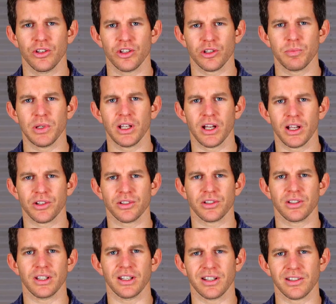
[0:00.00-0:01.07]
Just be
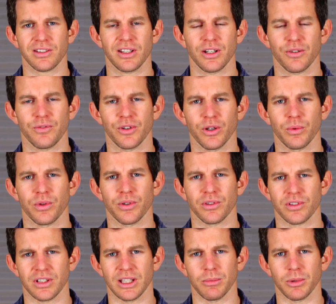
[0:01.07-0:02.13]
cautious it doesn't interfere with your
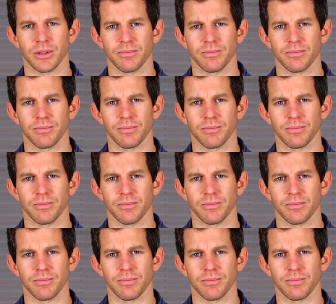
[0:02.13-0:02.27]
sleep.